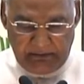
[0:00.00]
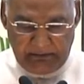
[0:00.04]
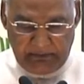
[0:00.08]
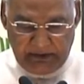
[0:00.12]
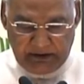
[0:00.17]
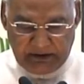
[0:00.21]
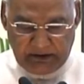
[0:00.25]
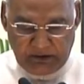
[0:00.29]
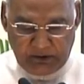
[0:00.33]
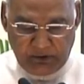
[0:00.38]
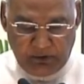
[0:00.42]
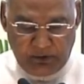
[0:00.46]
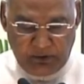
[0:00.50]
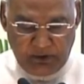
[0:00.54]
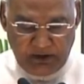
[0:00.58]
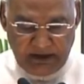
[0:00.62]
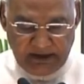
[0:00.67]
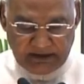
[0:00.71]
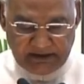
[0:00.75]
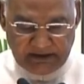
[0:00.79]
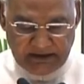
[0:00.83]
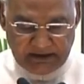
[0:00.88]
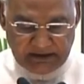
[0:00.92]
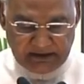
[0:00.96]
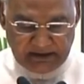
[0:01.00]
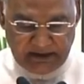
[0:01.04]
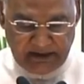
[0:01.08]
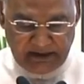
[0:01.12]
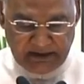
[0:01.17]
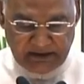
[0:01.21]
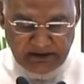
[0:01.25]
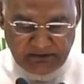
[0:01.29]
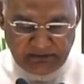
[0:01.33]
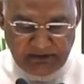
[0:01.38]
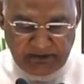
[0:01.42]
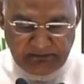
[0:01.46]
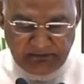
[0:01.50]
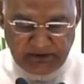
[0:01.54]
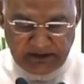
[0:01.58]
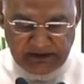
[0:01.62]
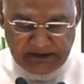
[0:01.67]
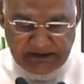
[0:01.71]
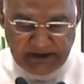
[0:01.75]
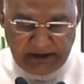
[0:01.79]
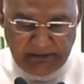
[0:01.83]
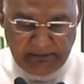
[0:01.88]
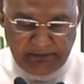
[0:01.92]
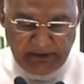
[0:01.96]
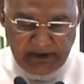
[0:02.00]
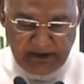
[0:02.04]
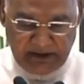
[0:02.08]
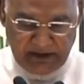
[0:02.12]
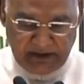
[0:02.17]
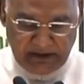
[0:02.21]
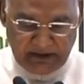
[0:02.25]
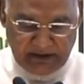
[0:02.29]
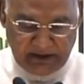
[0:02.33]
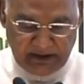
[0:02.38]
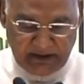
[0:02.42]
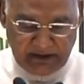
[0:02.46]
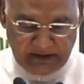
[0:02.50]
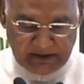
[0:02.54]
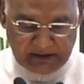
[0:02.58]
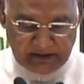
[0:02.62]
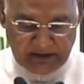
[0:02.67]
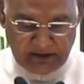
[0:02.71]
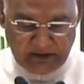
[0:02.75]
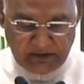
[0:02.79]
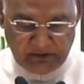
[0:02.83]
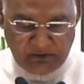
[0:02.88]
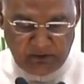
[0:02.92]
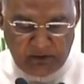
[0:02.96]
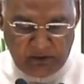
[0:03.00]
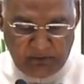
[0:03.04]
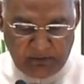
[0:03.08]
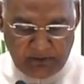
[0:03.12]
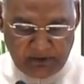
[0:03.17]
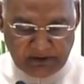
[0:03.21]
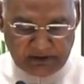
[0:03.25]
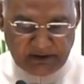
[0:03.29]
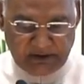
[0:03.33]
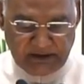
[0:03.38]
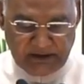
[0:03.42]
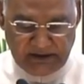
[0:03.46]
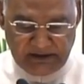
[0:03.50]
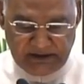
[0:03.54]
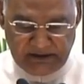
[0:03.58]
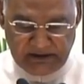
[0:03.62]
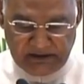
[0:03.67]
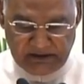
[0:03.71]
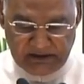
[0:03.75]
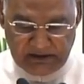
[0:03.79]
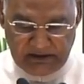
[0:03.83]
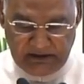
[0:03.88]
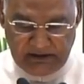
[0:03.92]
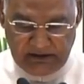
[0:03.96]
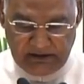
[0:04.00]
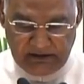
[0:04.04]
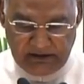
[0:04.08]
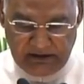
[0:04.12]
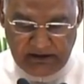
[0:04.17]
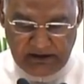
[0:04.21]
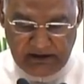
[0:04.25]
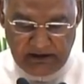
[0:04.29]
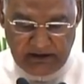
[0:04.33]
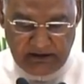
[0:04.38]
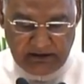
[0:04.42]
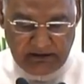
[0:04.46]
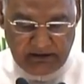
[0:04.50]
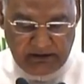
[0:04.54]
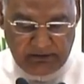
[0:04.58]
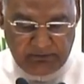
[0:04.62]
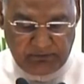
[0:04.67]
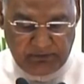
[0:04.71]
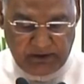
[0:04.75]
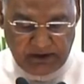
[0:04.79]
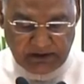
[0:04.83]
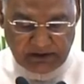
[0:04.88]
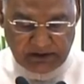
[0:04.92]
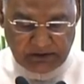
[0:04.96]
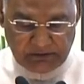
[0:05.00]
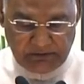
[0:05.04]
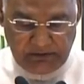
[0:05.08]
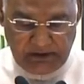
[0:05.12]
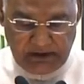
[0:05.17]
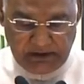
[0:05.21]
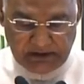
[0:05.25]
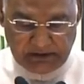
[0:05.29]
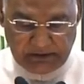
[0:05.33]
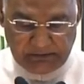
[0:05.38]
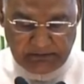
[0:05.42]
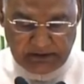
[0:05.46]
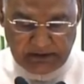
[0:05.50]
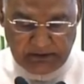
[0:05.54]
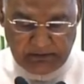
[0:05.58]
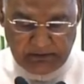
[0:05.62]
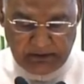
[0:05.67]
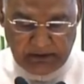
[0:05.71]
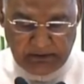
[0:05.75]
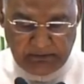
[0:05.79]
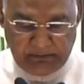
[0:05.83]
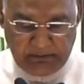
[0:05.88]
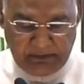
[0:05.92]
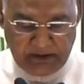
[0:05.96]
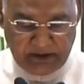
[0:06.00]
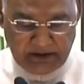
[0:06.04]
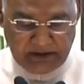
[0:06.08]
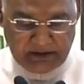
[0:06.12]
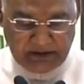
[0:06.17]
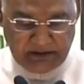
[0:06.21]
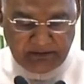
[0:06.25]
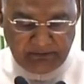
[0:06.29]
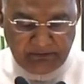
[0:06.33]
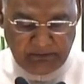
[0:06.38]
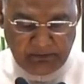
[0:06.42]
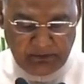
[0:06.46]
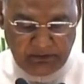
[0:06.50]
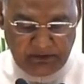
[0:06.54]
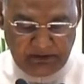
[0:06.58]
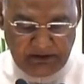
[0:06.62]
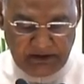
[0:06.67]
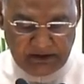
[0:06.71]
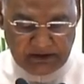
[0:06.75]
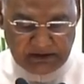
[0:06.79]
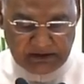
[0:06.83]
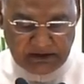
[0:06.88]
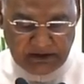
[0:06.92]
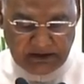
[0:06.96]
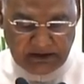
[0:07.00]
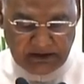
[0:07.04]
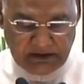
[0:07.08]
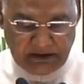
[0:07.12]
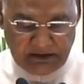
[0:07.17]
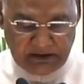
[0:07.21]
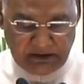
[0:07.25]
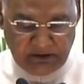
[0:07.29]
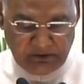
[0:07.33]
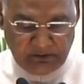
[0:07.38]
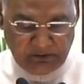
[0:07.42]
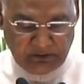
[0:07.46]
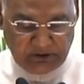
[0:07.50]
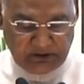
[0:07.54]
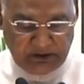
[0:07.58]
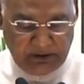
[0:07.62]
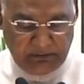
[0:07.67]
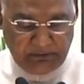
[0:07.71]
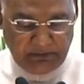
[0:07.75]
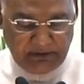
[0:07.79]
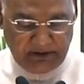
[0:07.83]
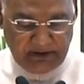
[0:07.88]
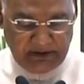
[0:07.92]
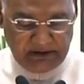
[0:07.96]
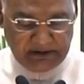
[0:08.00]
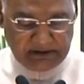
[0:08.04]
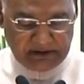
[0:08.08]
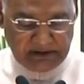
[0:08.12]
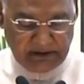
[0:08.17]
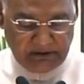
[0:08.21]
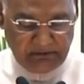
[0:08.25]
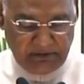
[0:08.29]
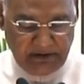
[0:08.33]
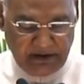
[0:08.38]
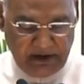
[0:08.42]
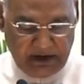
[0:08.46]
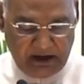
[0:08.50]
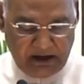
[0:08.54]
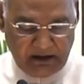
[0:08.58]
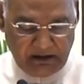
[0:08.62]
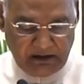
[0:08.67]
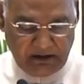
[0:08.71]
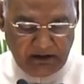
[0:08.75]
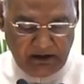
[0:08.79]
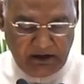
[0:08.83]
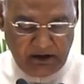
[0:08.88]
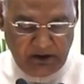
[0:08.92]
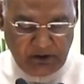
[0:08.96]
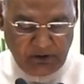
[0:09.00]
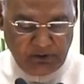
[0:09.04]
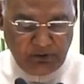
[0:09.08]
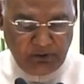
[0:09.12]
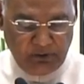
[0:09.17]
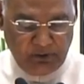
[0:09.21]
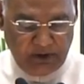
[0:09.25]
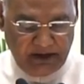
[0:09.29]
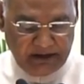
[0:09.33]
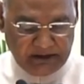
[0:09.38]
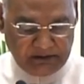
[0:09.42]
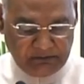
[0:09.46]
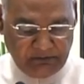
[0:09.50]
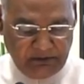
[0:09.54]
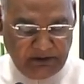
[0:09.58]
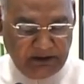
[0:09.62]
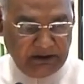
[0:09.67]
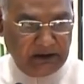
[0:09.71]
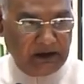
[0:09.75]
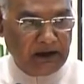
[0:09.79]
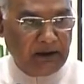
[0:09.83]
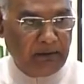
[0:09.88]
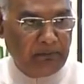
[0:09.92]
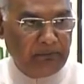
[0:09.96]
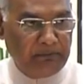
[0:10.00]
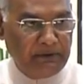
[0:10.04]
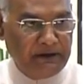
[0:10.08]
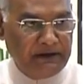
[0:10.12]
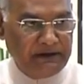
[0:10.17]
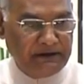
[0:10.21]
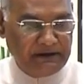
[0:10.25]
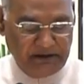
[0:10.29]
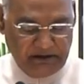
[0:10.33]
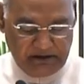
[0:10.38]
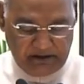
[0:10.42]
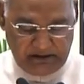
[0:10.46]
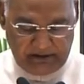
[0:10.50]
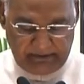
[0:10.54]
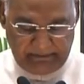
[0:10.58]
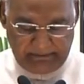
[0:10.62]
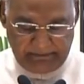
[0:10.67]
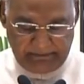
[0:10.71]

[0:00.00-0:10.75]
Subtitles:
With loan assistance from the Japan International Cooperation Agency, the first phase of development of Buddhist circuit in Uttar Pradesh and Bihar too has been completed.